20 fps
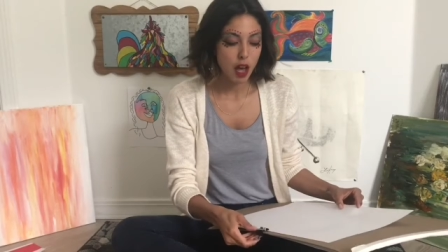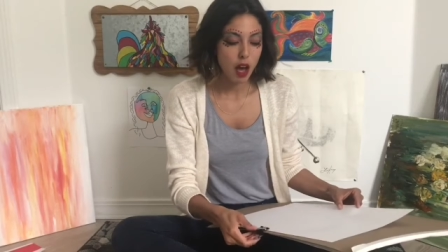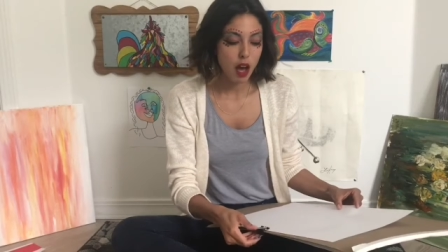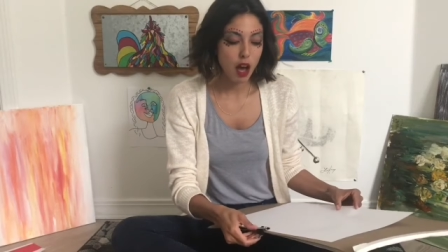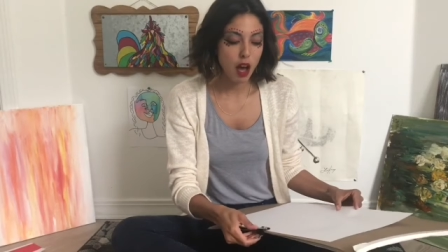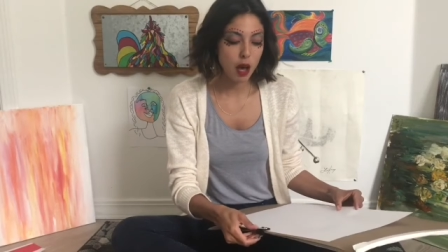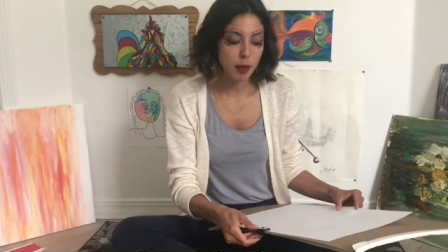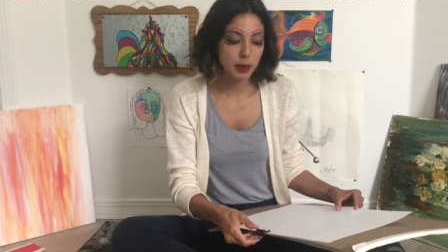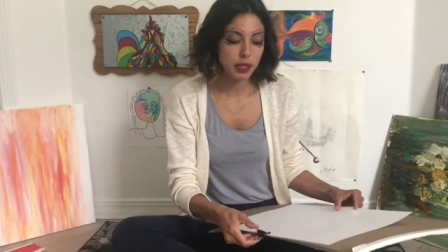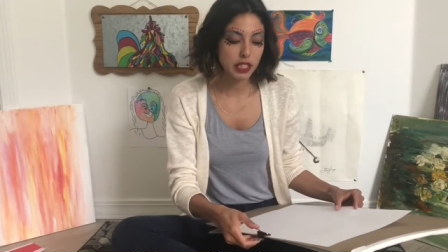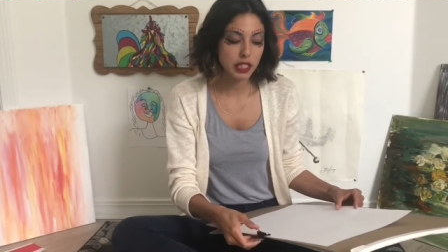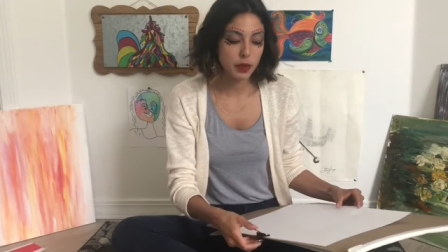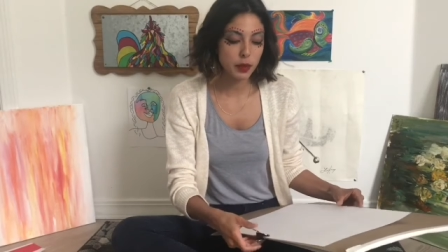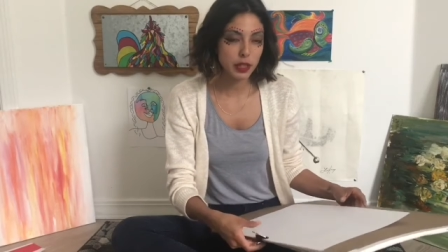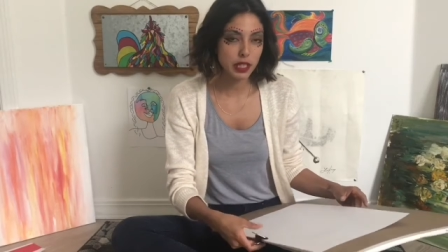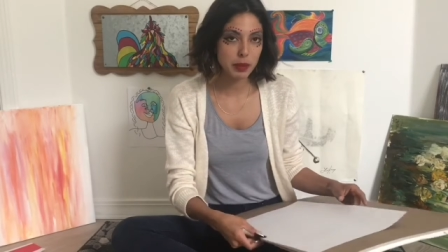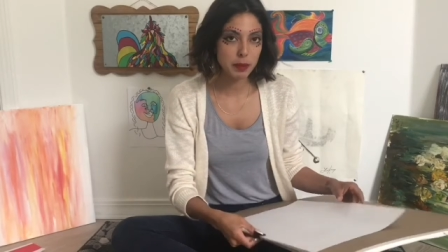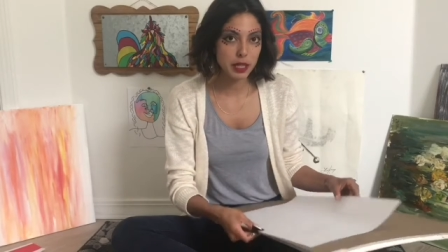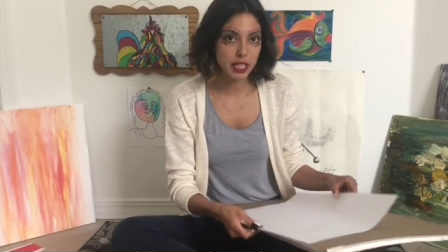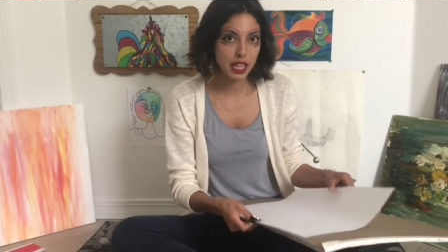It's going to be
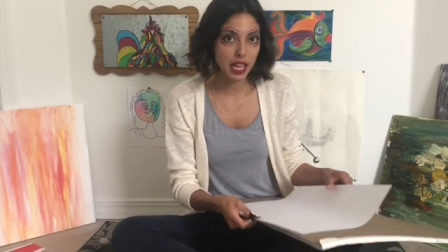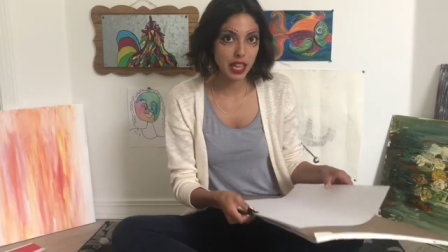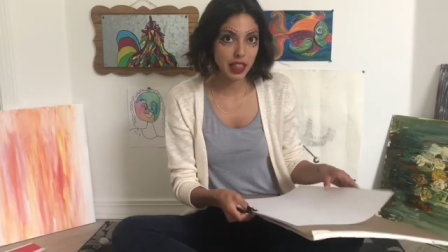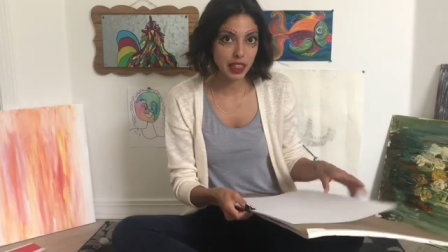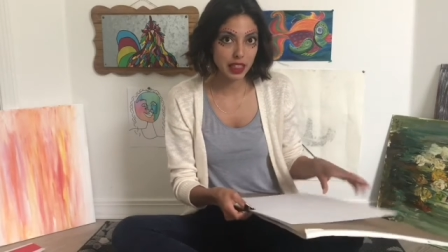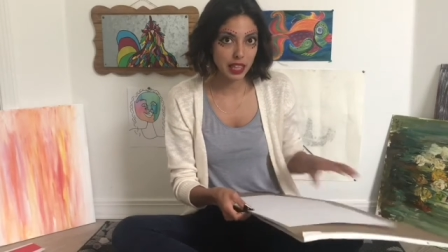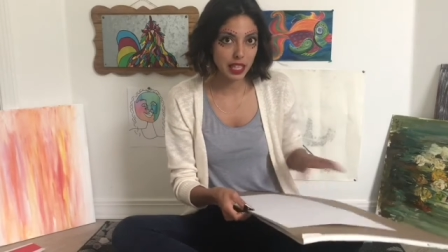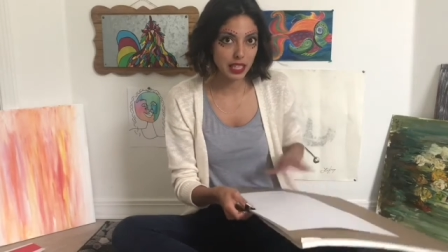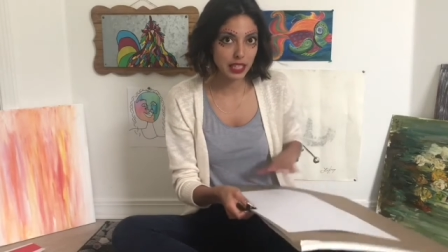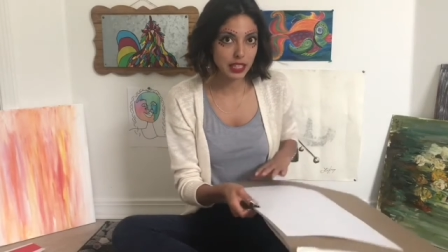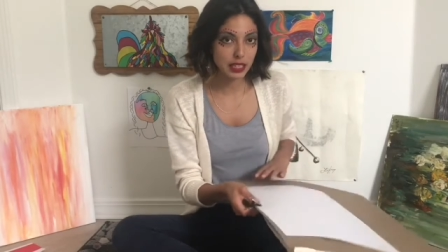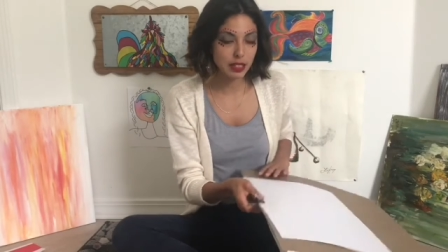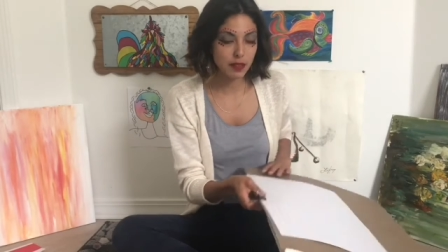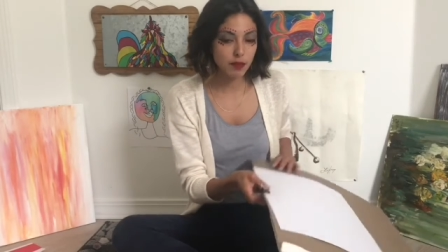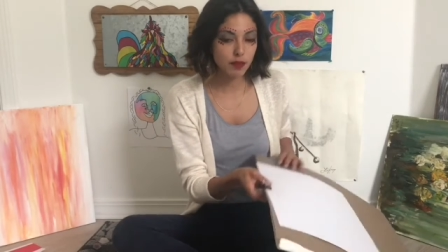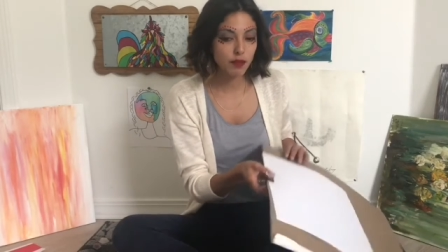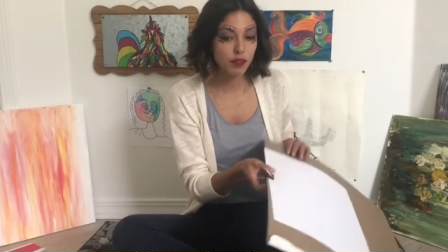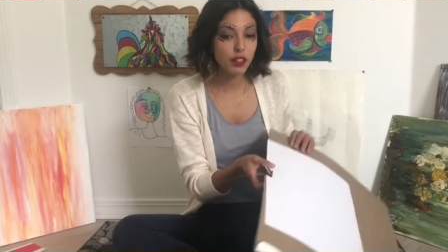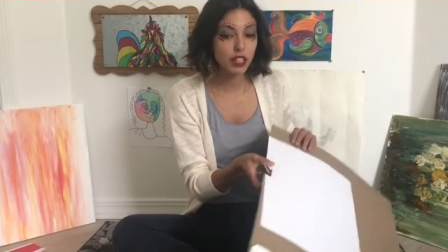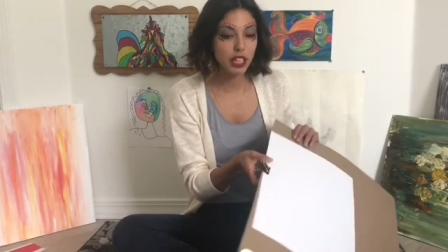that thin,
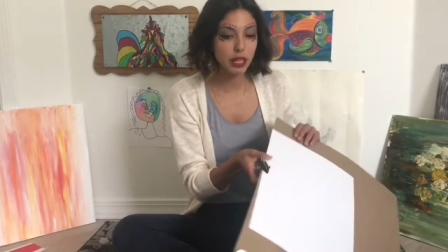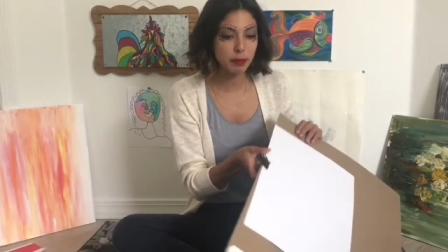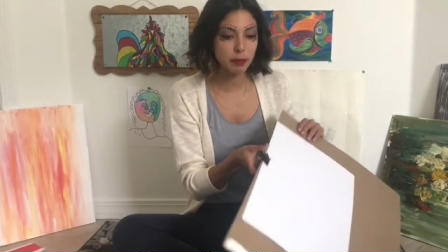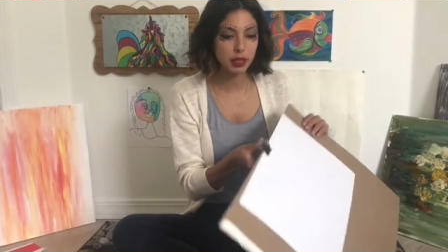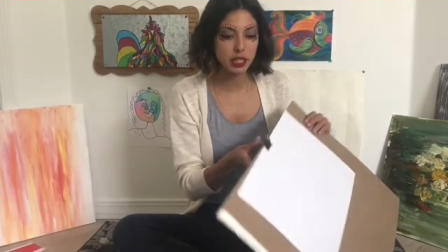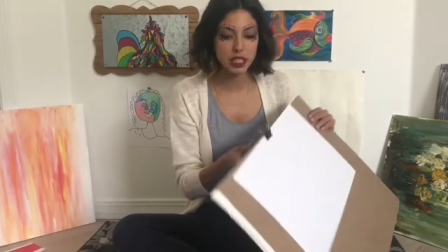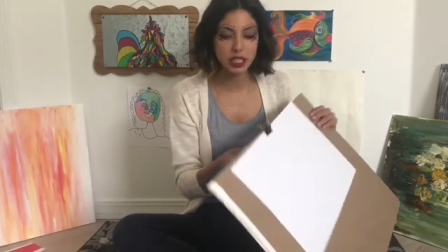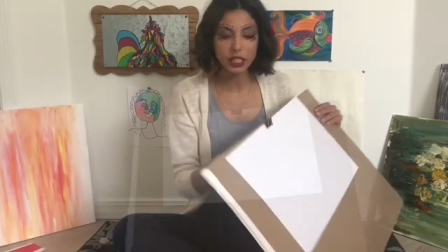flimsy stuff.